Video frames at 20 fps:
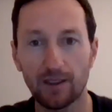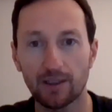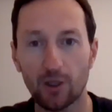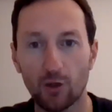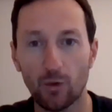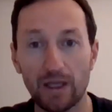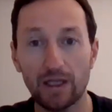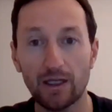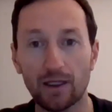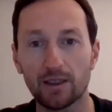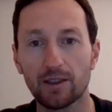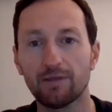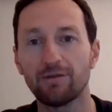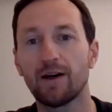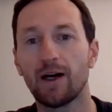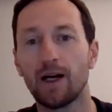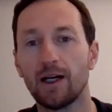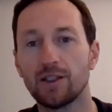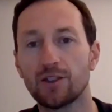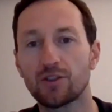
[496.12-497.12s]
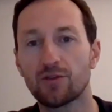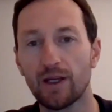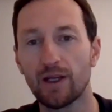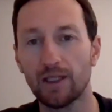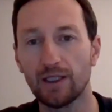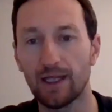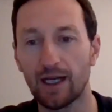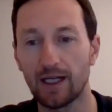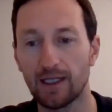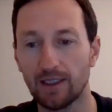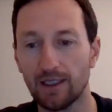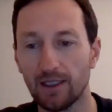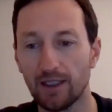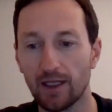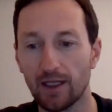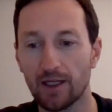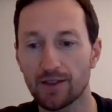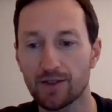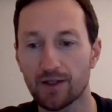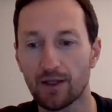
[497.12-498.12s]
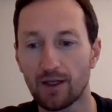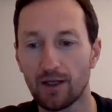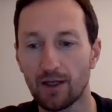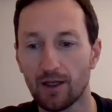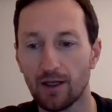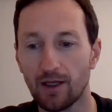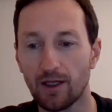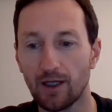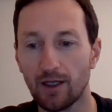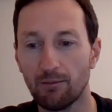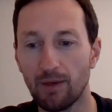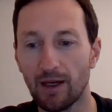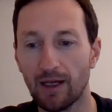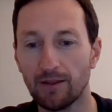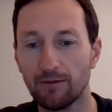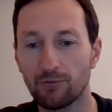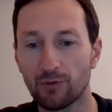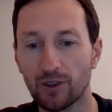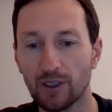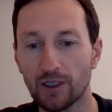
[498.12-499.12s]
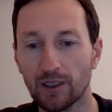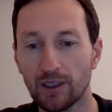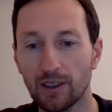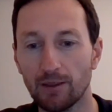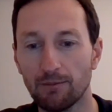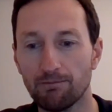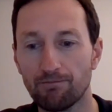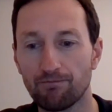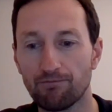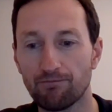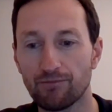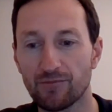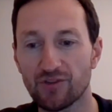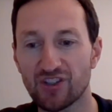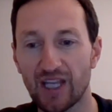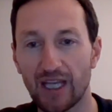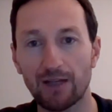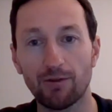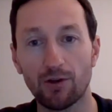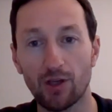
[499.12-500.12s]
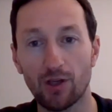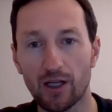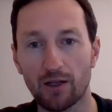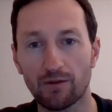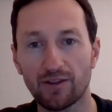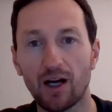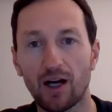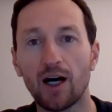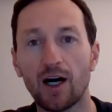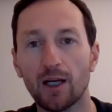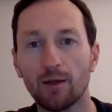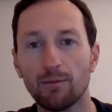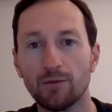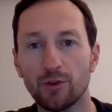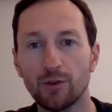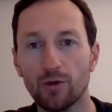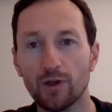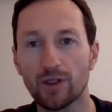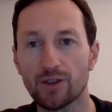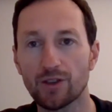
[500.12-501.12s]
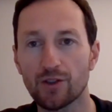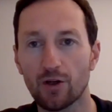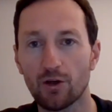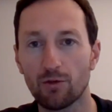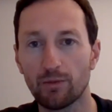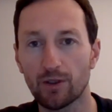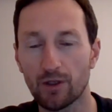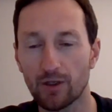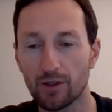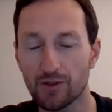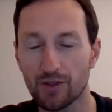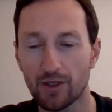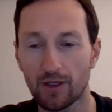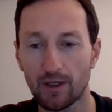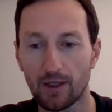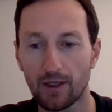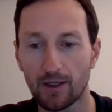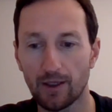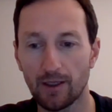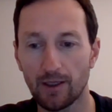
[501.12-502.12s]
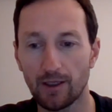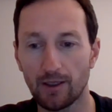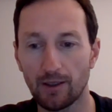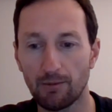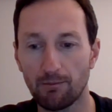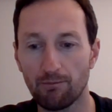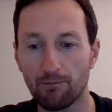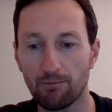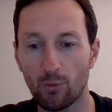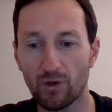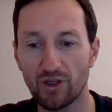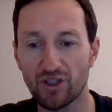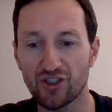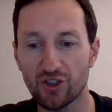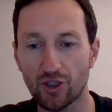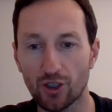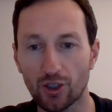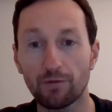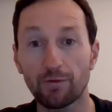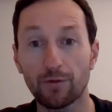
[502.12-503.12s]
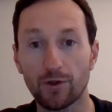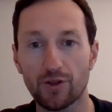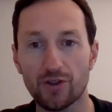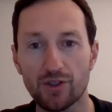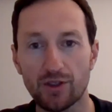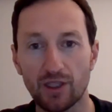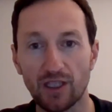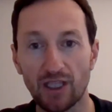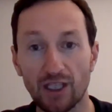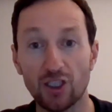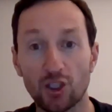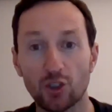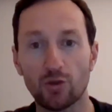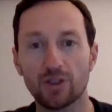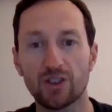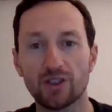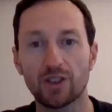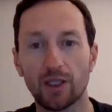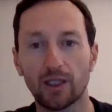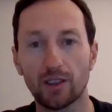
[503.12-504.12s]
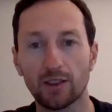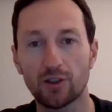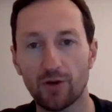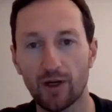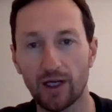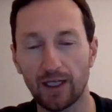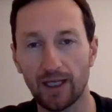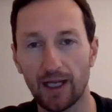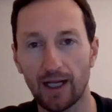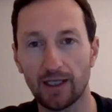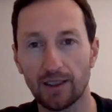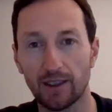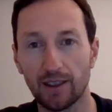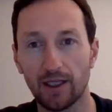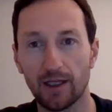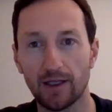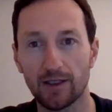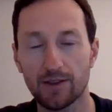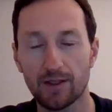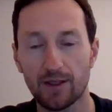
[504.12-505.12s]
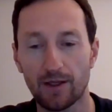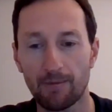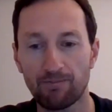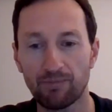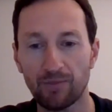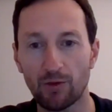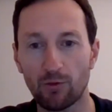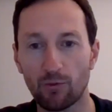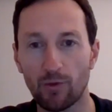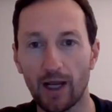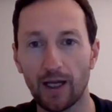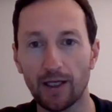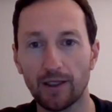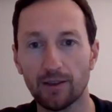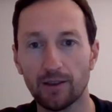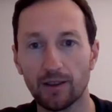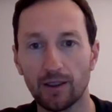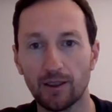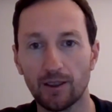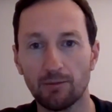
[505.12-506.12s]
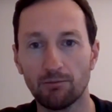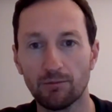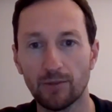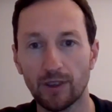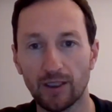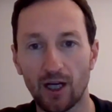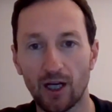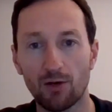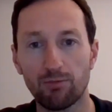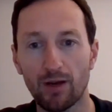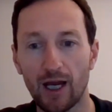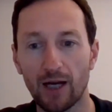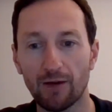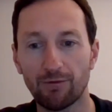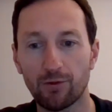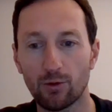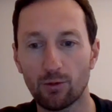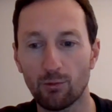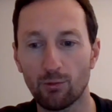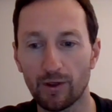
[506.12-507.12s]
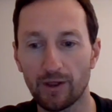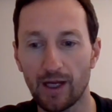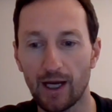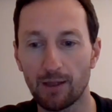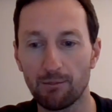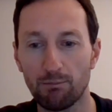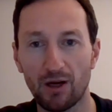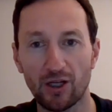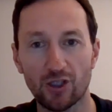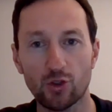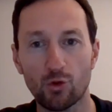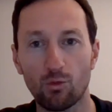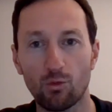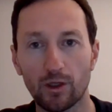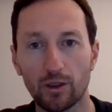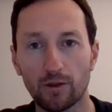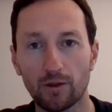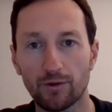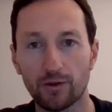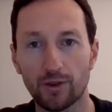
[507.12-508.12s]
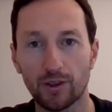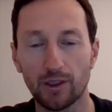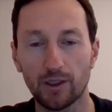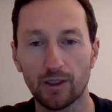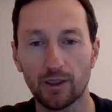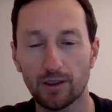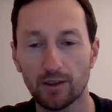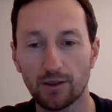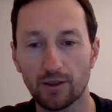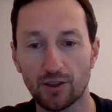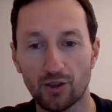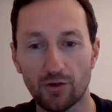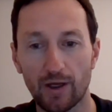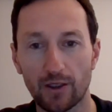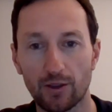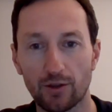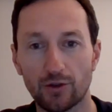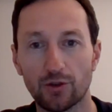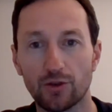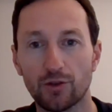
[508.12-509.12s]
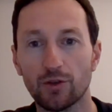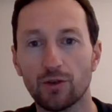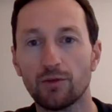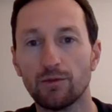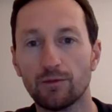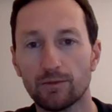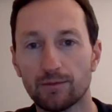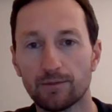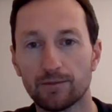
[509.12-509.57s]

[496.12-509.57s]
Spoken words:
quickly find trading ideas, and really save a lot of time doing so, because we surface the interesting trading ideas right in our platform without much work for the trader to do.